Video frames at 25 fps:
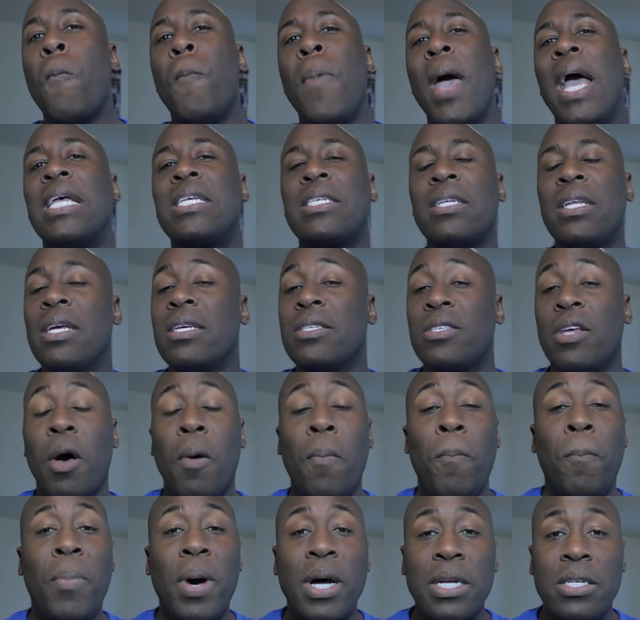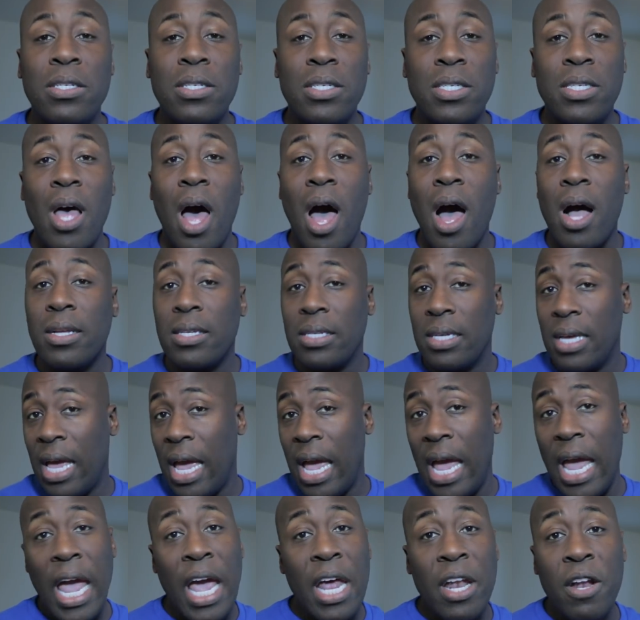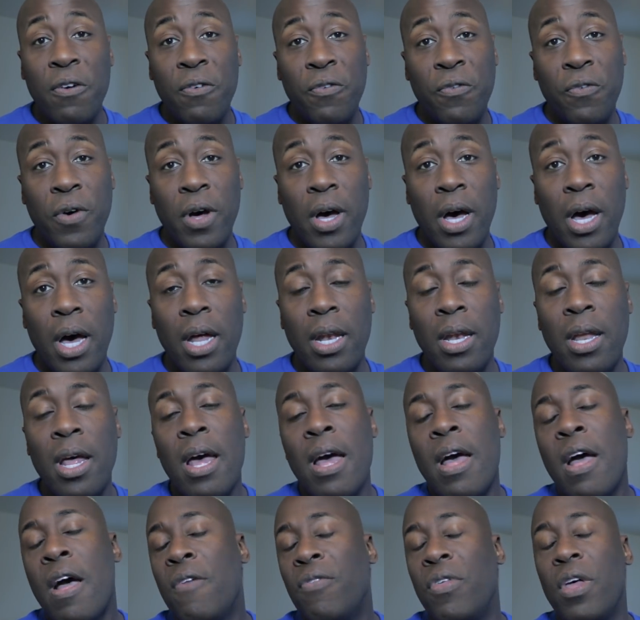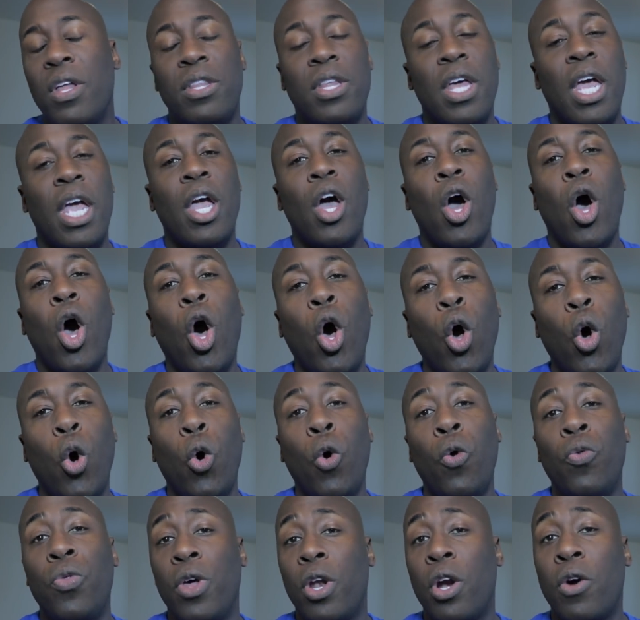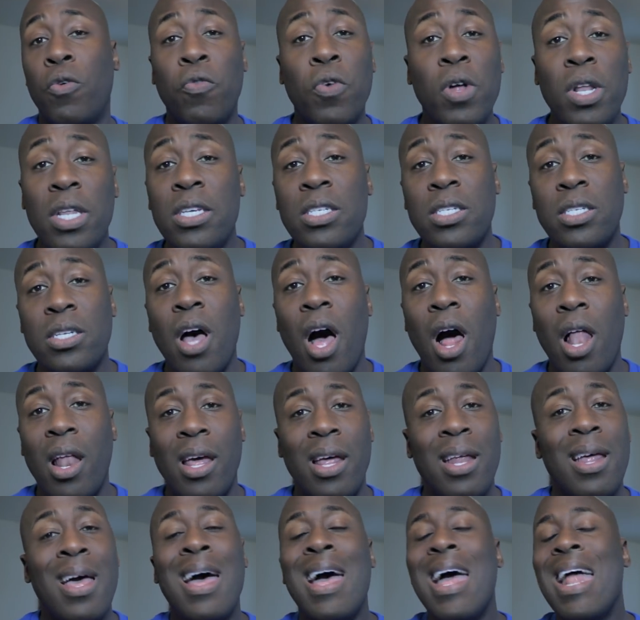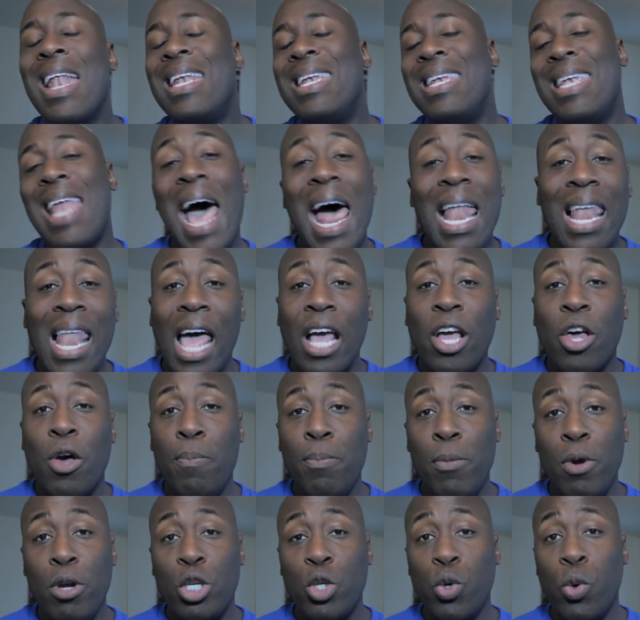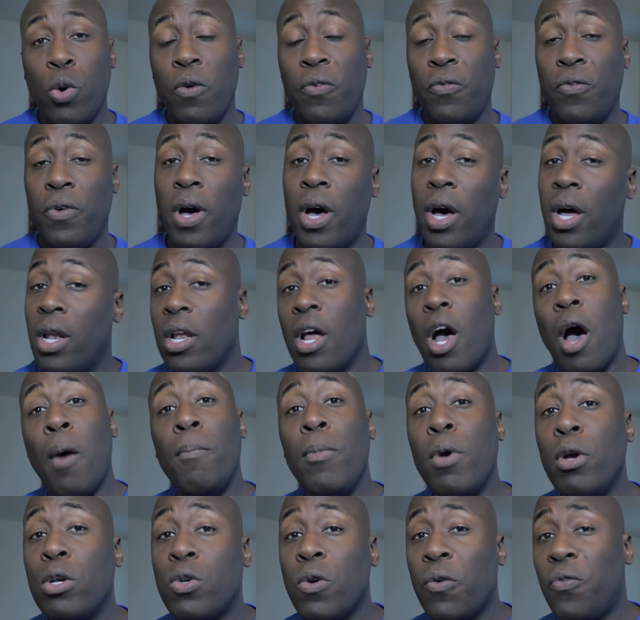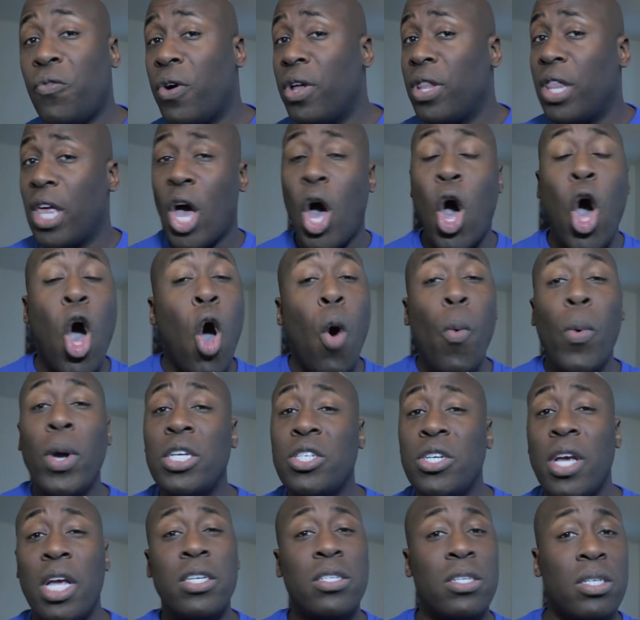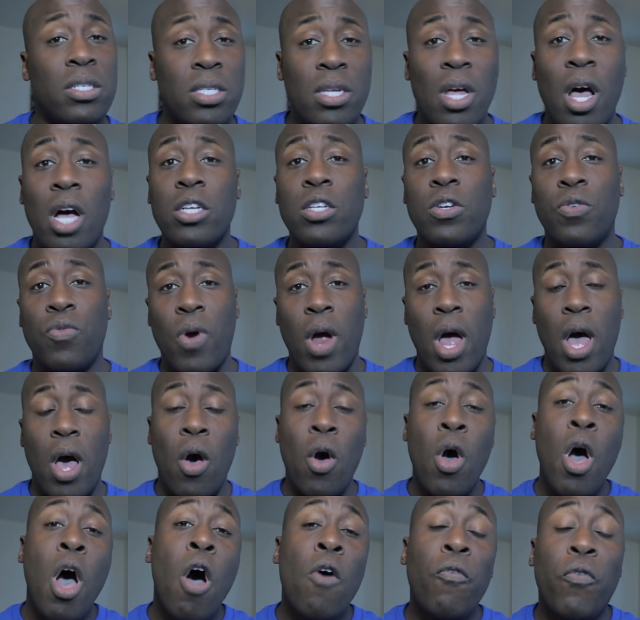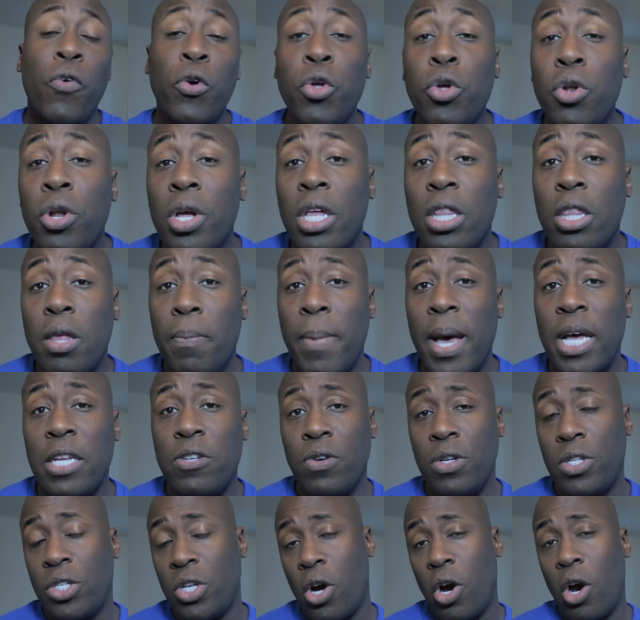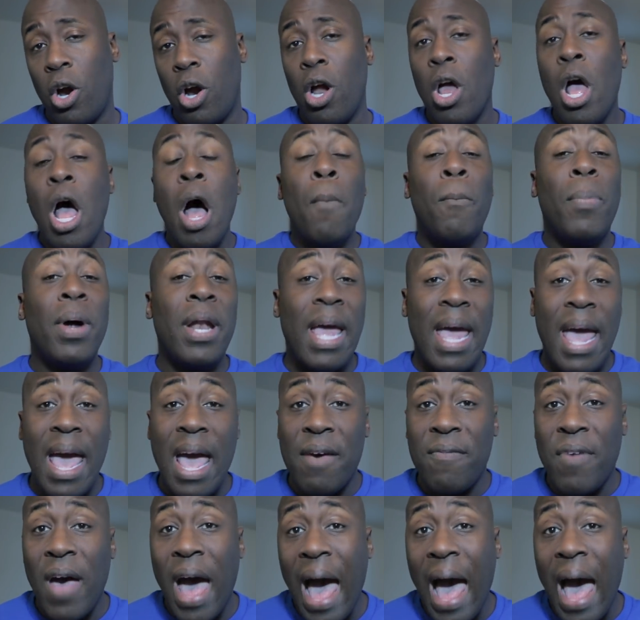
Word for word: basically it's a bunch of stocks in a fund that they hold that are really solid, not like a mutual fund. A mutual fund, they're always changing the stocks around for you to get the best return, but they have